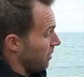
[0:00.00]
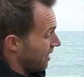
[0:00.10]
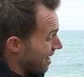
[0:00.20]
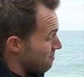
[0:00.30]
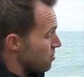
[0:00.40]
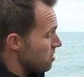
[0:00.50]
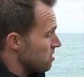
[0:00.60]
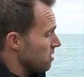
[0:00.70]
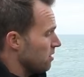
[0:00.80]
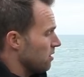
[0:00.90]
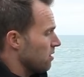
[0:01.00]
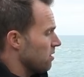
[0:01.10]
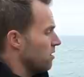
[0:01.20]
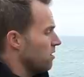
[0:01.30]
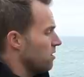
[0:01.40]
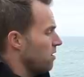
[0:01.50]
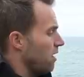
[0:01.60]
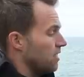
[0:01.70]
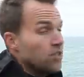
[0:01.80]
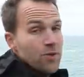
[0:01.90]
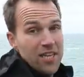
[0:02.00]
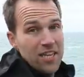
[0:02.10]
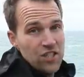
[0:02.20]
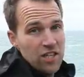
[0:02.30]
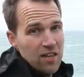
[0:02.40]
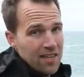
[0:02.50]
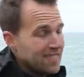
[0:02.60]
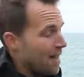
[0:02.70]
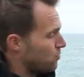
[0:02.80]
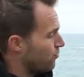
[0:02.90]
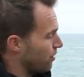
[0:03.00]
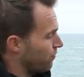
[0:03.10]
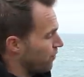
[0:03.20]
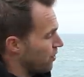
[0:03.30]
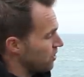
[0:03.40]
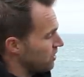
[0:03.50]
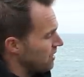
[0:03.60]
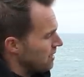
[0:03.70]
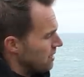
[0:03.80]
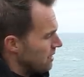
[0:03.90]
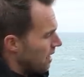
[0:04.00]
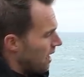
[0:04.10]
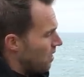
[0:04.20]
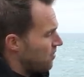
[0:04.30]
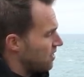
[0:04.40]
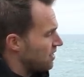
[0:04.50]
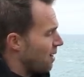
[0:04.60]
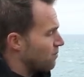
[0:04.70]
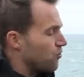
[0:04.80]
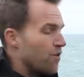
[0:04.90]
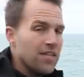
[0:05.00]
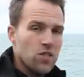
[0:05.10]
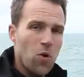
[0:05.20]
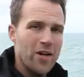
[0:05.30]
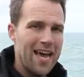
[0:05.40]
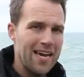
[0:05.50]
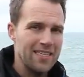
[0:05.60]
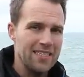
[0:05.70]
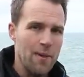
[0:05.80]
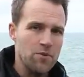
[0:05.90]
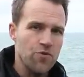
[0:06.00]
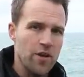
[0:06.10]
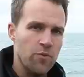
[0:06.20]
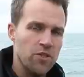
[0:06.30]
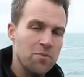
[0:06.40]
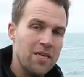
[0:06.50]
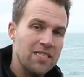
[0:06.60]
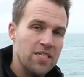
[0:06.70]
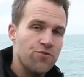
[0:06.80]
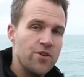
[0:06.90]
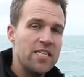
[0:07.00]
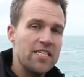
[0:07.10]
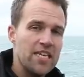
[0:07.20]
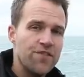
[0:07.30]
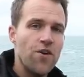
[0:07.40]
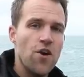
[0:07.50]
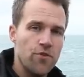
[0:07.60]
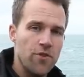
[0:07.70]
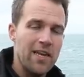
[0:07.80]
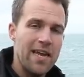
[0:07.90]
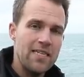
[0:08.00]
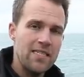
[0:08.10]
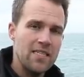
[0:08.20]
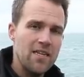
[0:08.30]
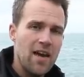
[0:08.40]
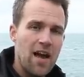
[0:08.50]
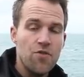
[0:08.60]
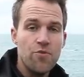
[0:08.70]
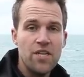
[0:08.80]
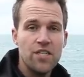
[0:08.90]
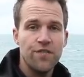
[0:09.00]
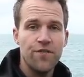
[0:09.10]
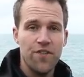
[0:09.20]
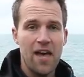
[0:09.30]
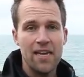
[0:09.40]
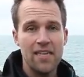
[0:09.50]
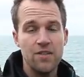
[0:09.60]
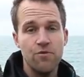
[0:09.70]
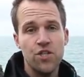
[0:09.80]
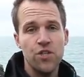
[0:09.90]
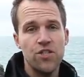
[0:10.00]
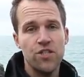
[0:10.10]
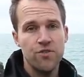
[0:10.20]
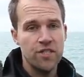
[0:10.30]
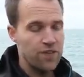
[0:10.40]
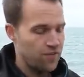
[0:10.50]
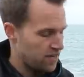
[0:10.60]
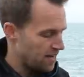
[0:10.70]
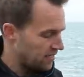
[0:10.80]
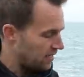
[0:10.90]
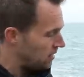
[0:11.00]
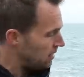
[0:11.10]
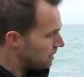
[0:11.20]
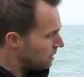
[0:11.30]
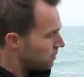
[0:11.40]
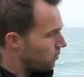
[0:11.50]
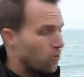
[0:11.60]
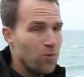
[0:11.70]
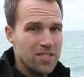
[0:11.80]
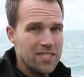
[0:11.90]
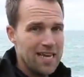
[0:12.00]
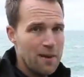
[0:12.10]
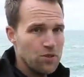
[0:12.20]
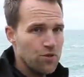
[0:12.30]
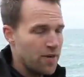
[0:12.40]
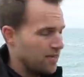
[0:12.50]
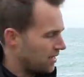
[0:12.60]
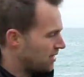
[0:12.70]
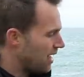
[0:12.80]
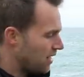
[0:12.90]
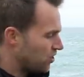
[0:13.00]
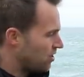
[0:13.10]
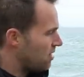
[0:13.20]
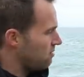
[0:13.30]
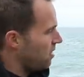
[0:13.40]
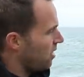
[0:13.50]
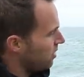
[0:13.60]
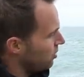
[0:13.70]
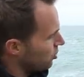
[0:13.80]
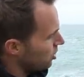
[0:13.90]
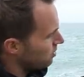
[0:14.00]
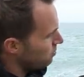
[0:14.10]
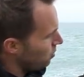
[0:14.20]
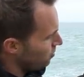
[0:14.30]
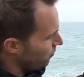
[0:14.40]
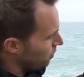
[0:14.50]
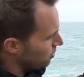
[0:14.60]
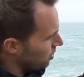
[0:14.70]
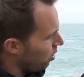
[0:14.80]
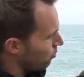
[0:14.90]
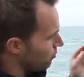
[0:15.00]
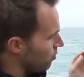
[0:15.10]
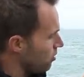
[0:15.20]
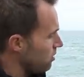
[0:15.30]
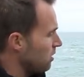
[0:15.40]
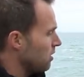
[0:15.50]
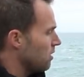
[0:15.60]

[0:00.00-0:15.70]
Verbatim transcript: my camera, I need to attach a, an adapter ring first. And this adapter ring is a wide angle adapter ring, which means it's recessed further on the lens. And the reason for that is it reduces the risk of vignetting. Once the adapter ring is attached, then I can just pop the filter holder on.